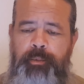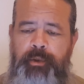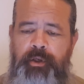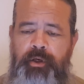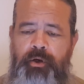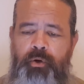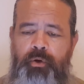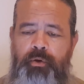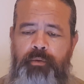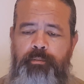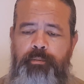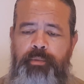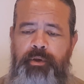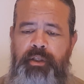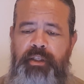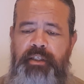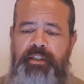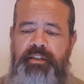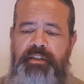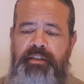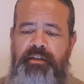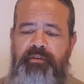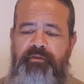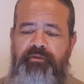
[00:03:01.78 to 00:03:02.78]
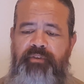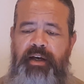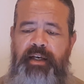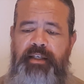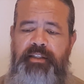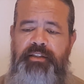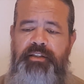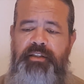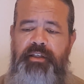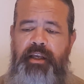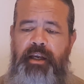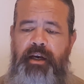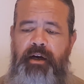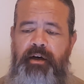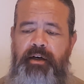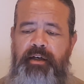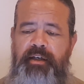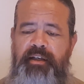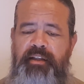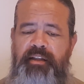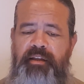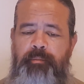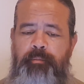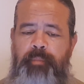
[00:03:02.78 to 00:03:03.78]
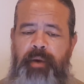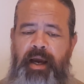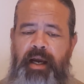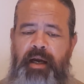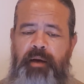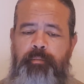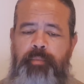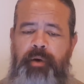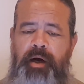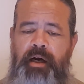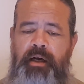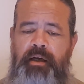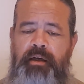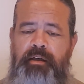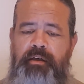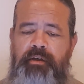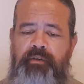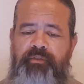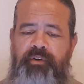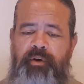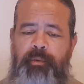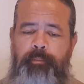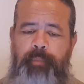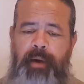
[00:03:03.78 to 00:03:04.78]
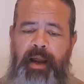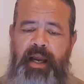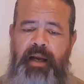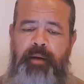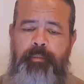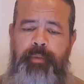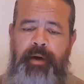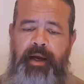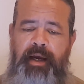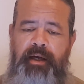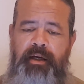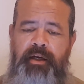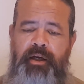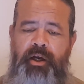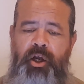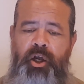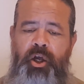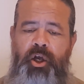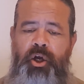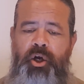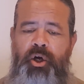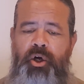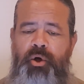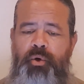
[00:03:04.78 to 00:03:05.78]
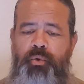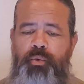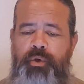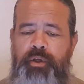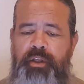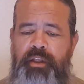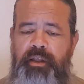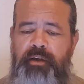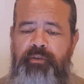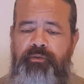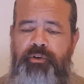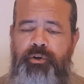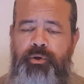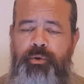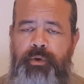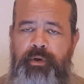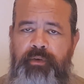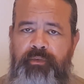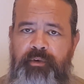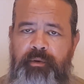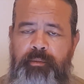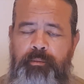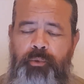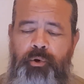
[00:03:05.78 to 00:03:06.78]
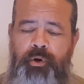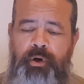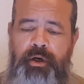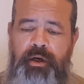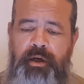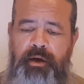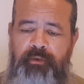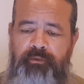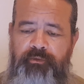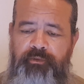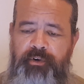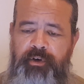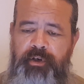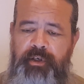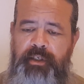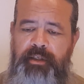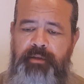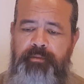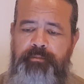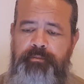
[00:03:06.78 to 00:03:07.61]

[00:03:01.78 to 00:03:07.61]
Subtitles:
an old ballistic vest carried in the back pocket of your backpack will give you even more comfort.